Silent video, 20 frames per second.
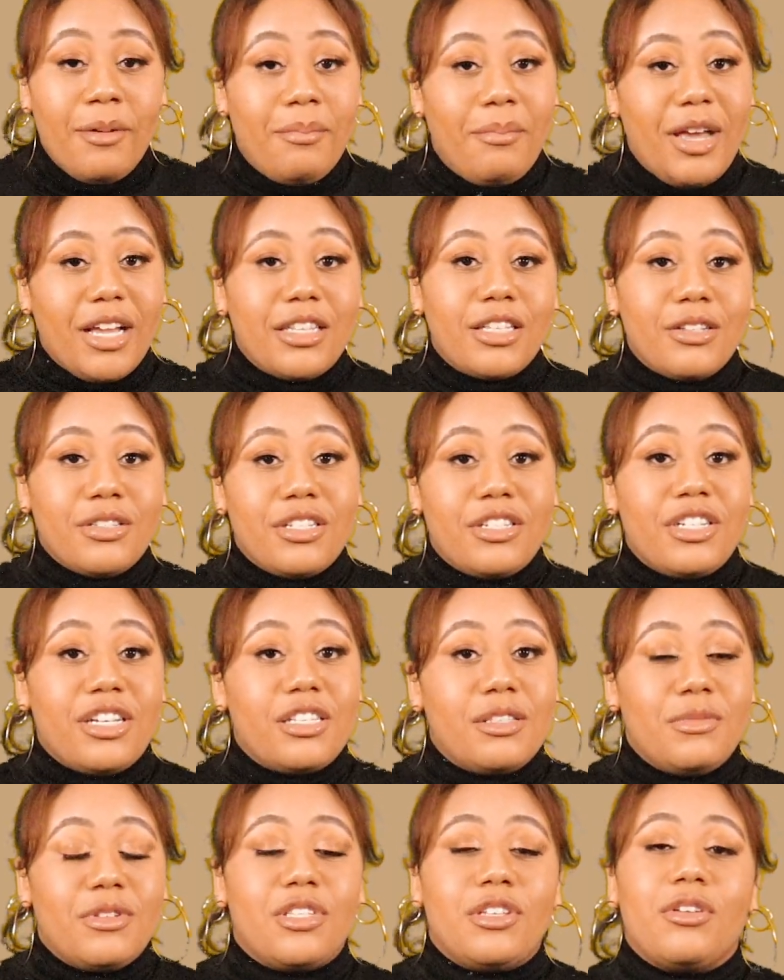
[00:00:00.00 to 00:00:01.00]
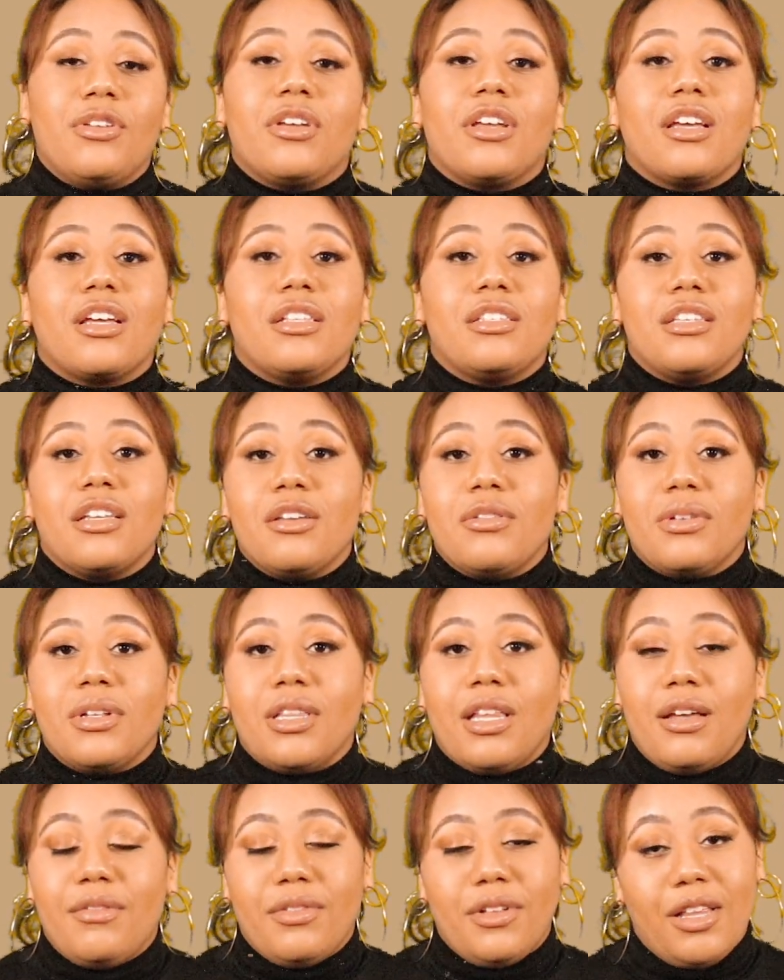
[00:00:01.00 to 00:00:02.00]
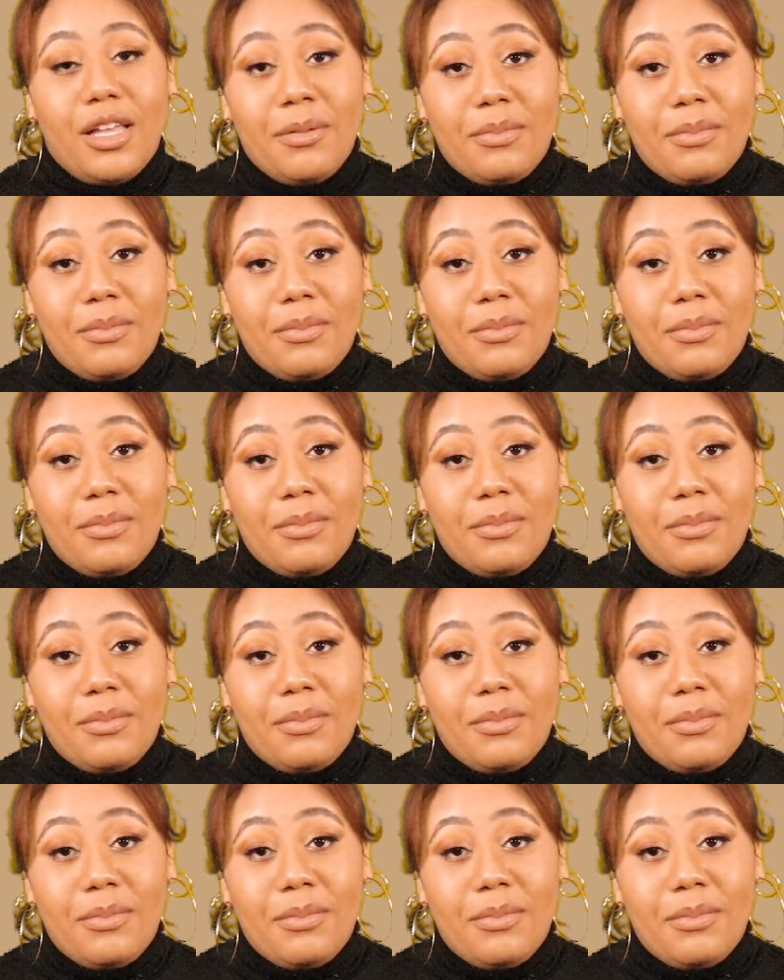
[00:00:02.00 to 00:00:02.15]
Make those adjustments so you can continue to level